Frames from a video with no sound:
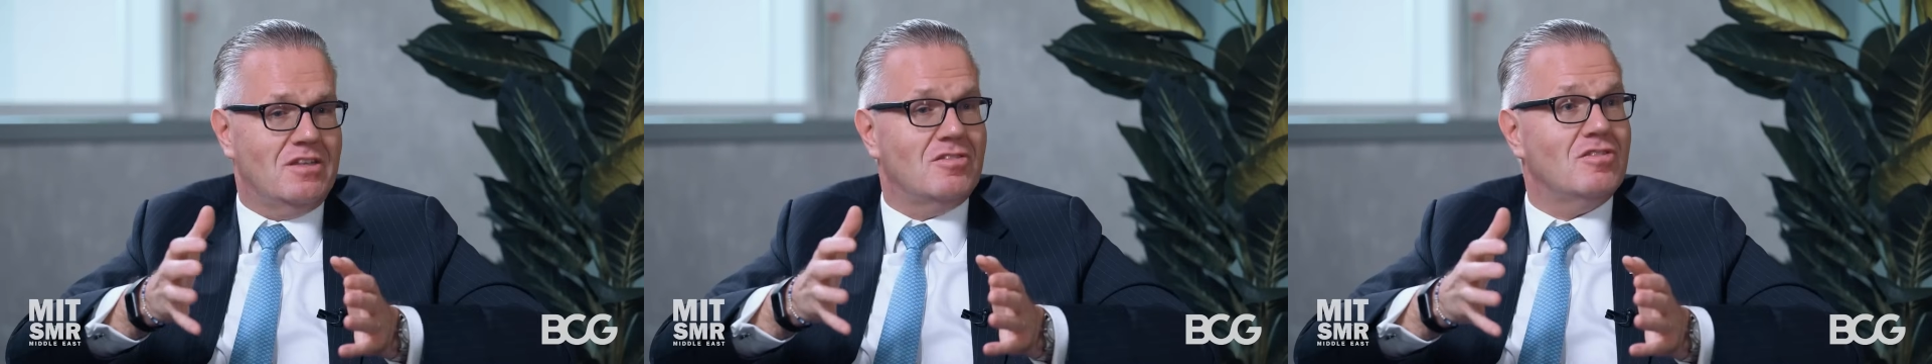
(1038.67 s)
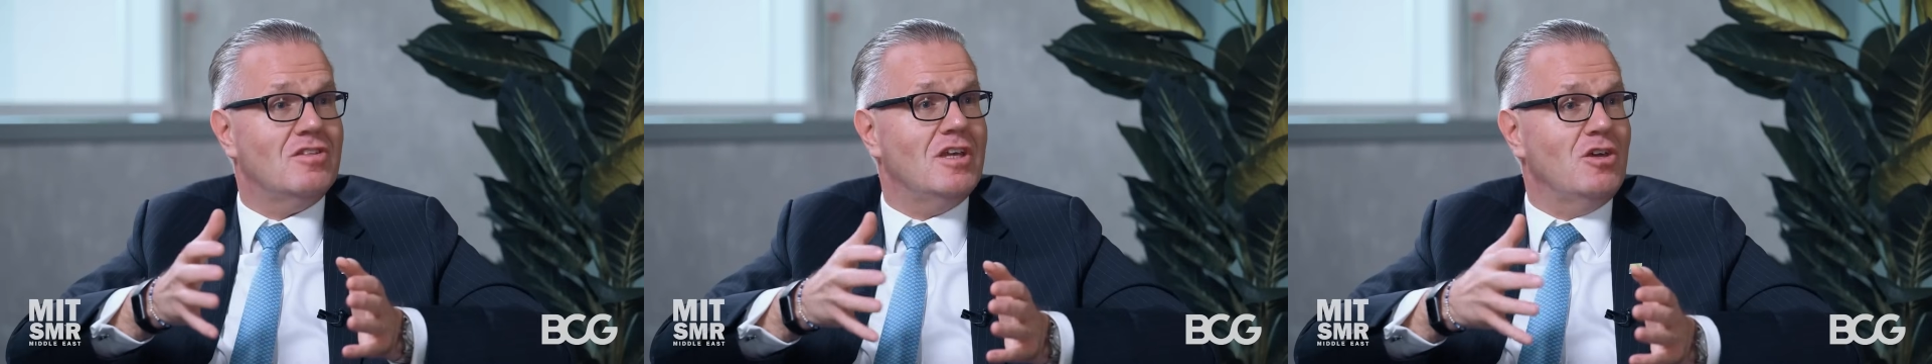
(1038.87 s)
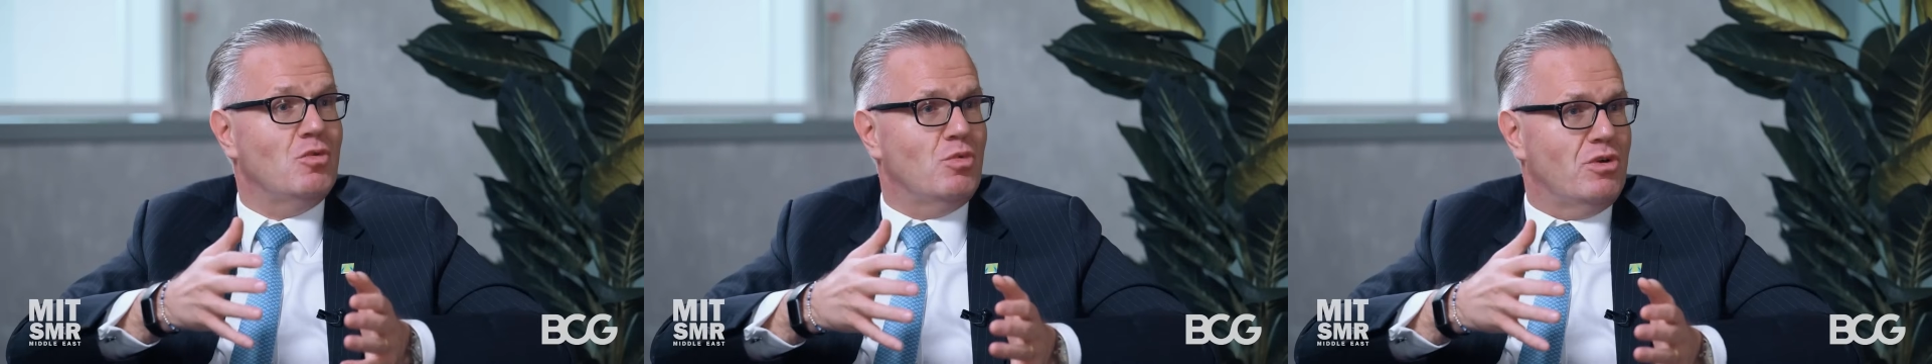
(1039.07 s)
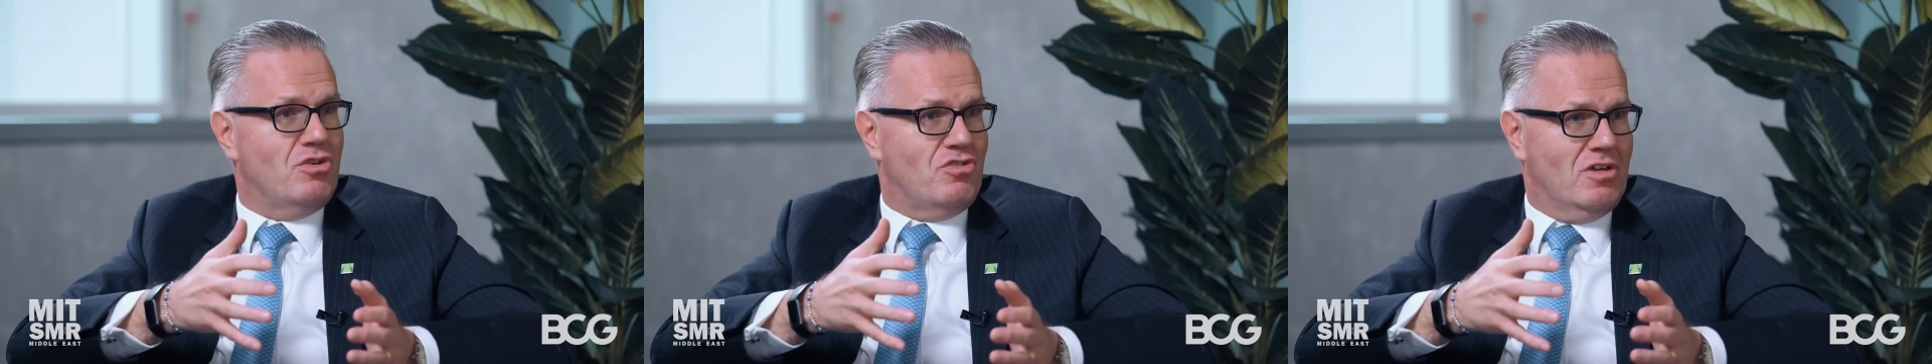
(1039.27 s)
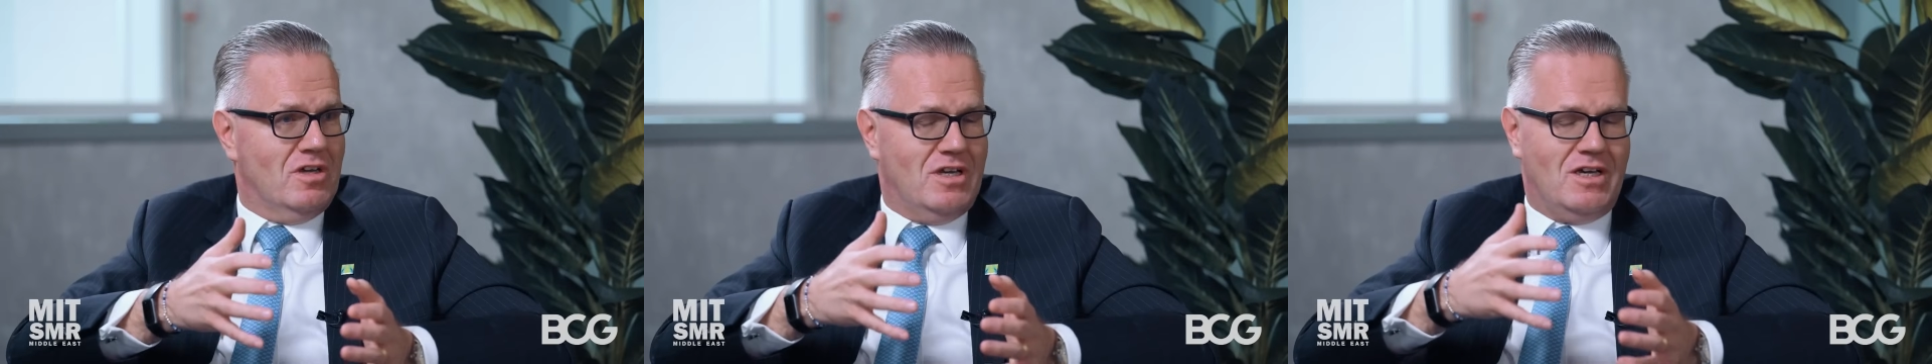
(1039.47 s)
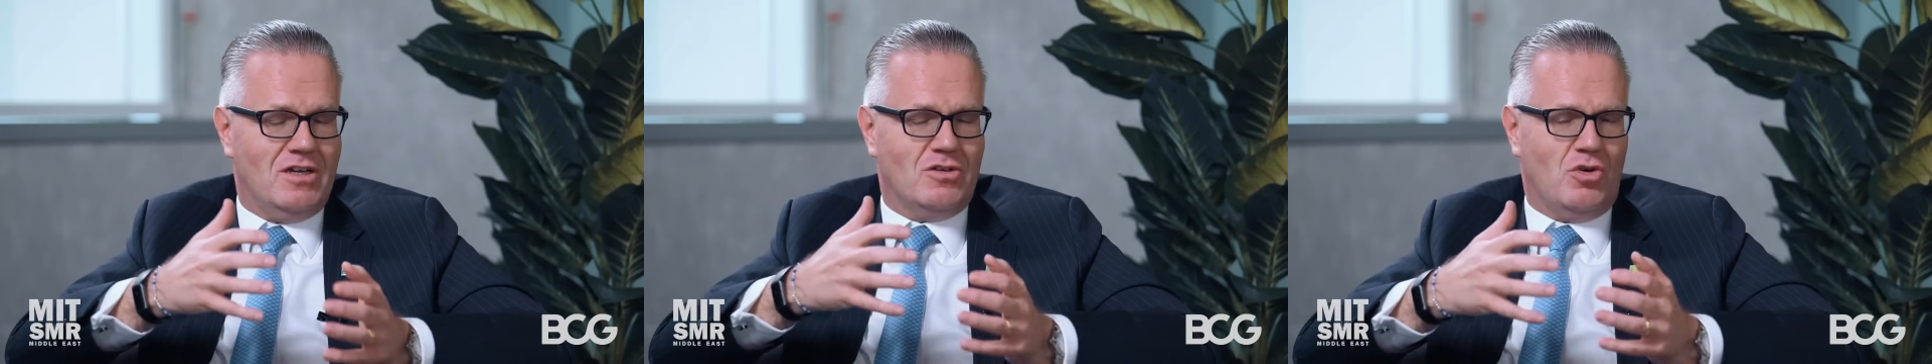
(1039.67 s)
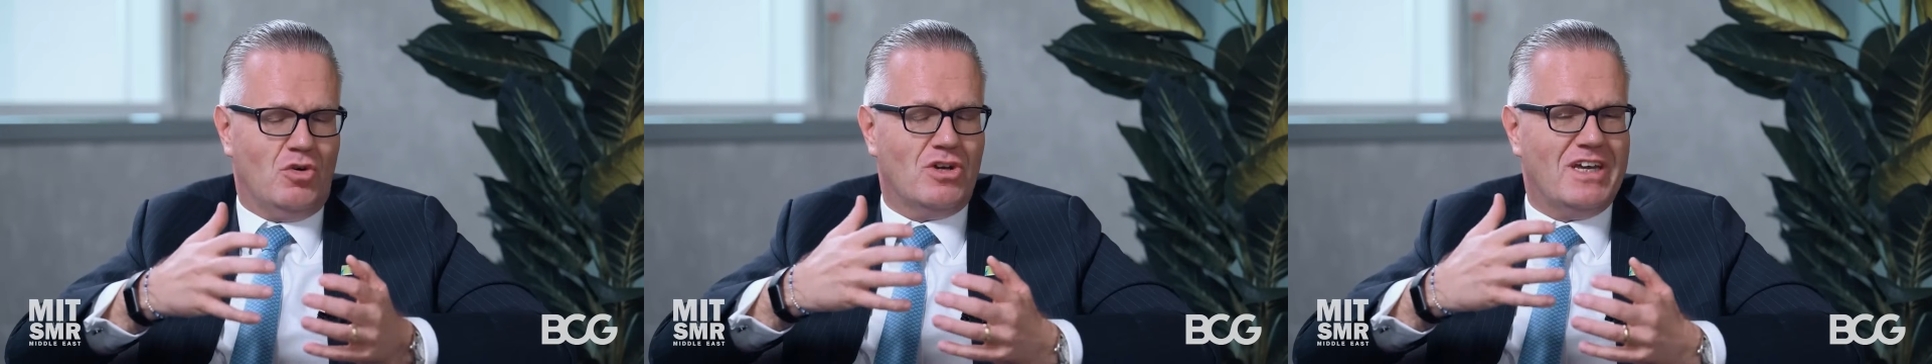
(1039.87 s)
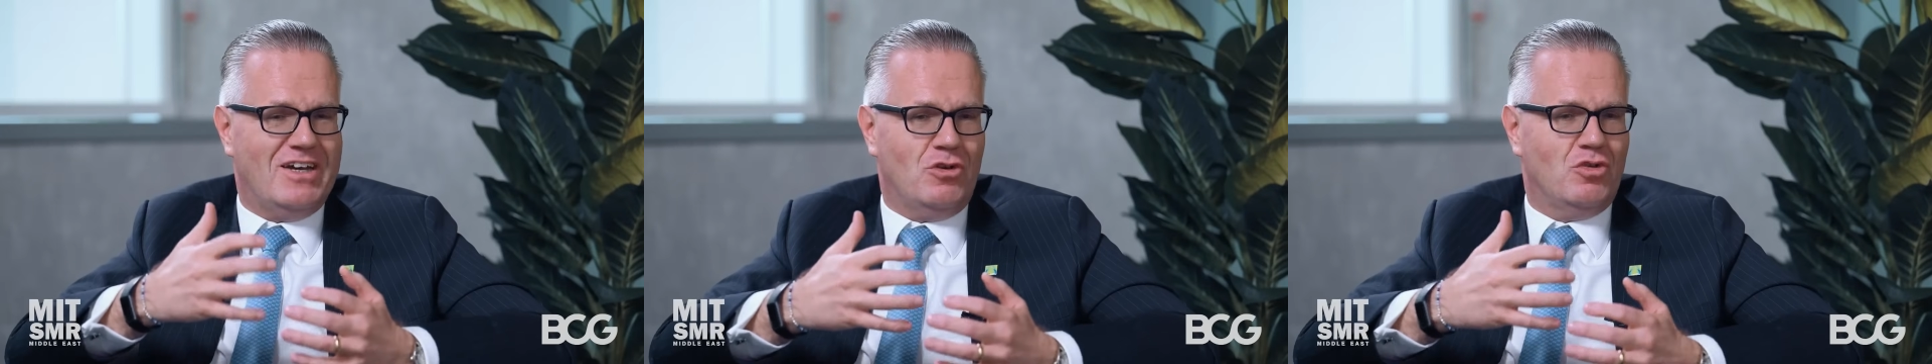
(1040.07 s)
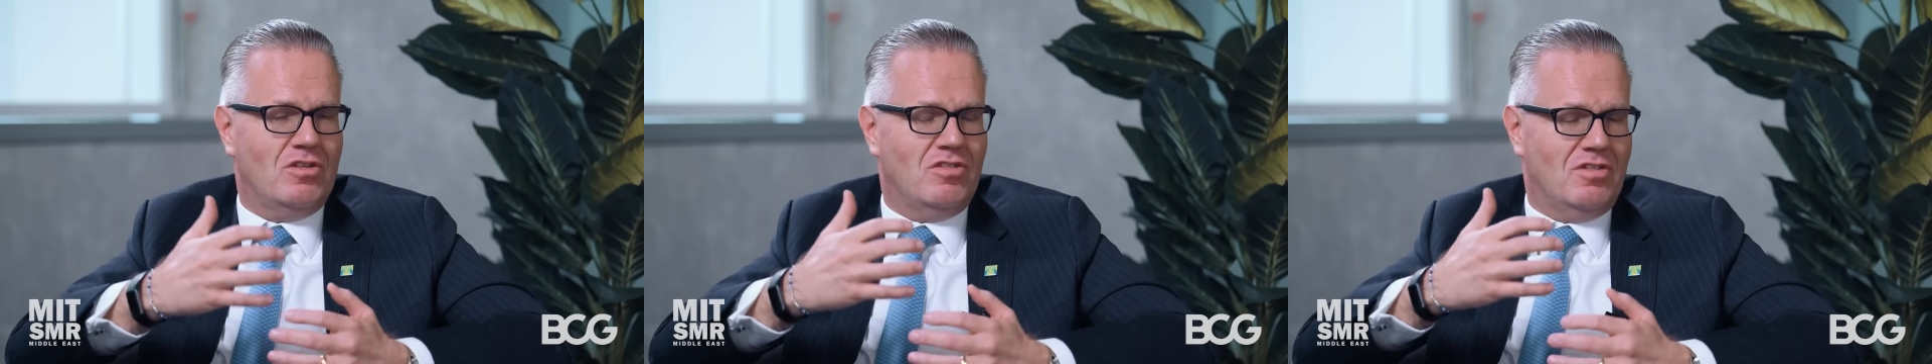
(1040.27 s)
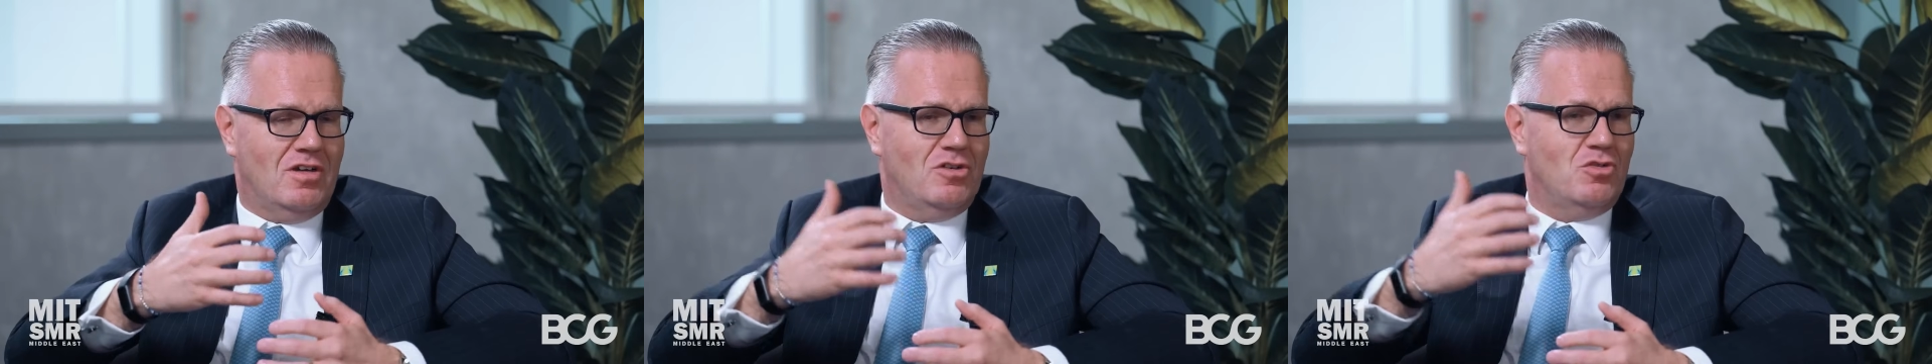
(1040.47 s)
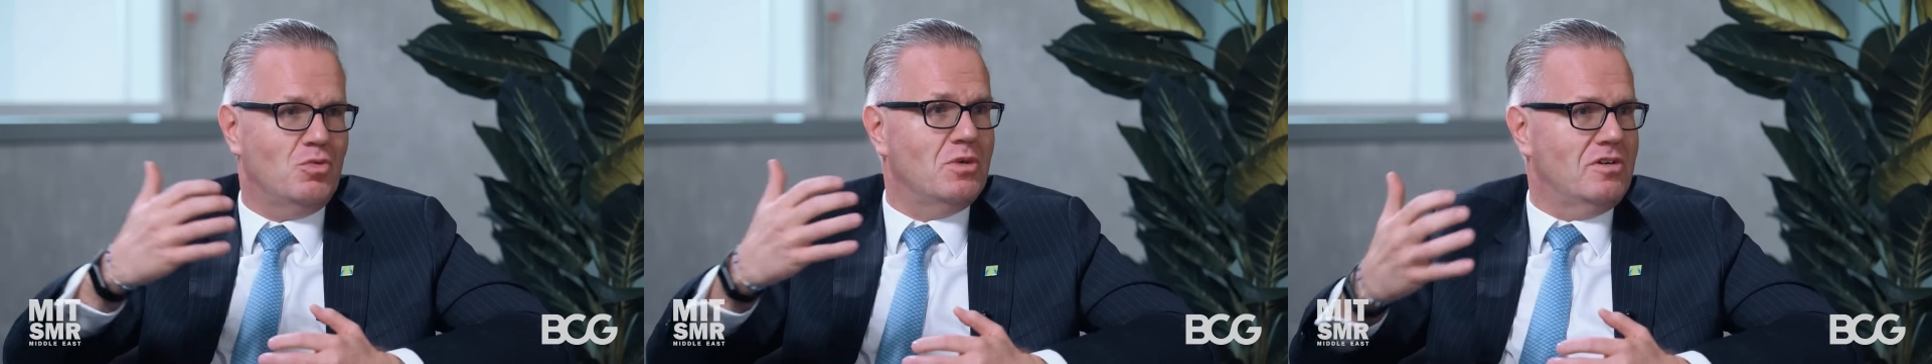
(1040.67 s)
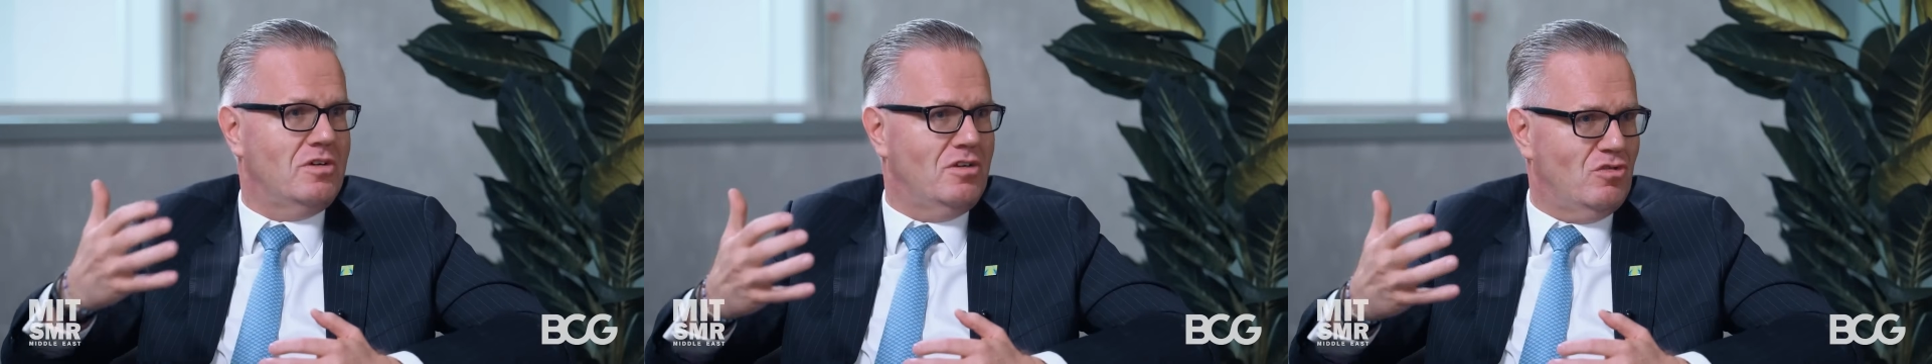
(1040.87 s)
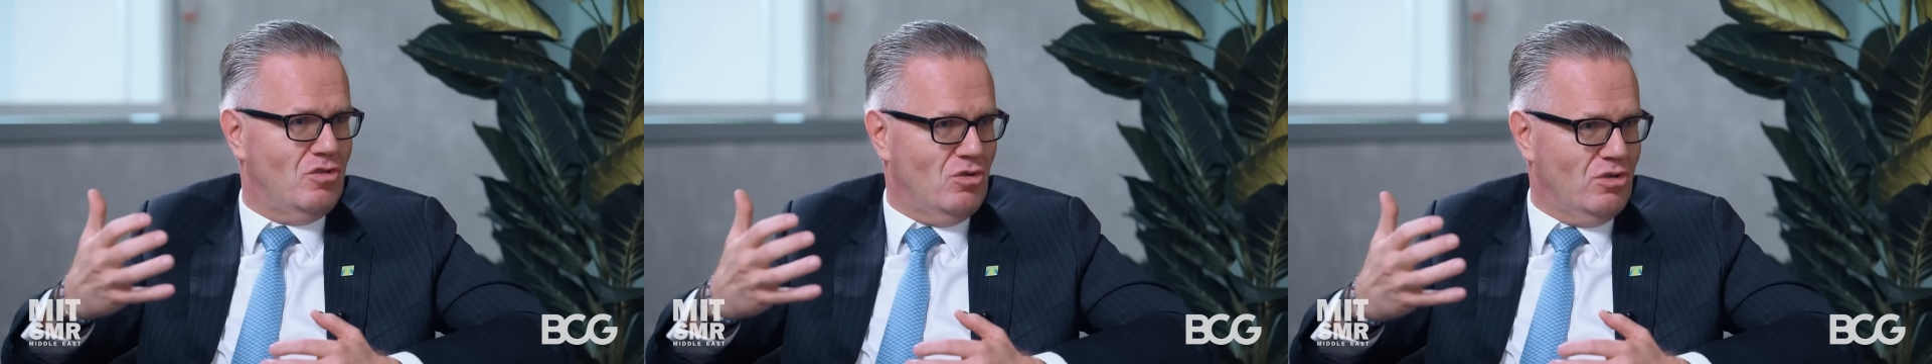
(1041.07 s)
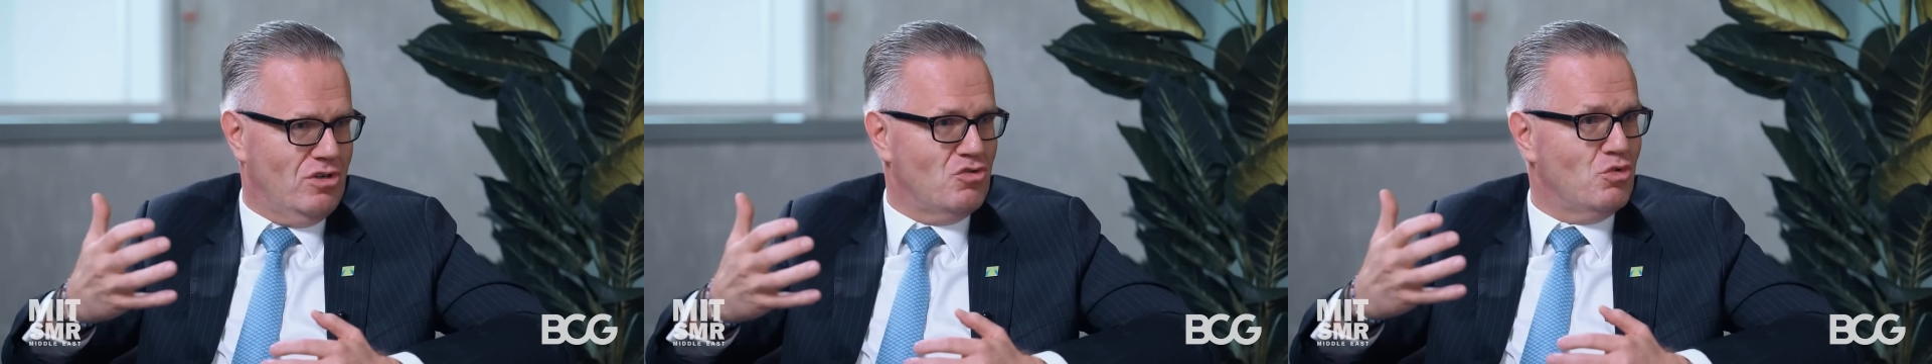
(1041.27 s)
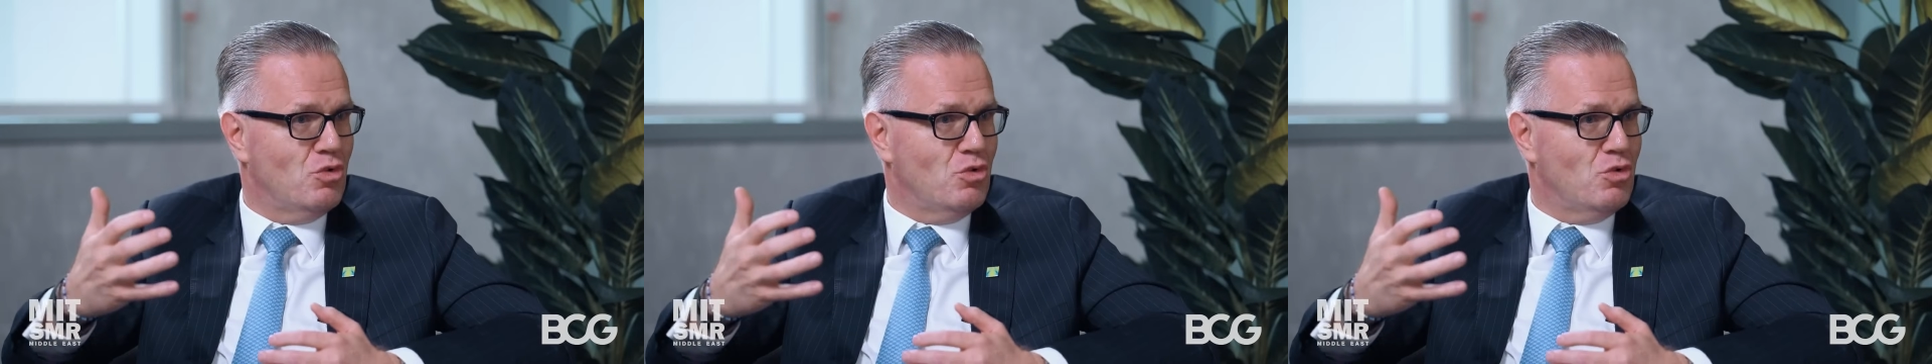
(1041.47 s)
distinguish and or cannot decide whether he's talking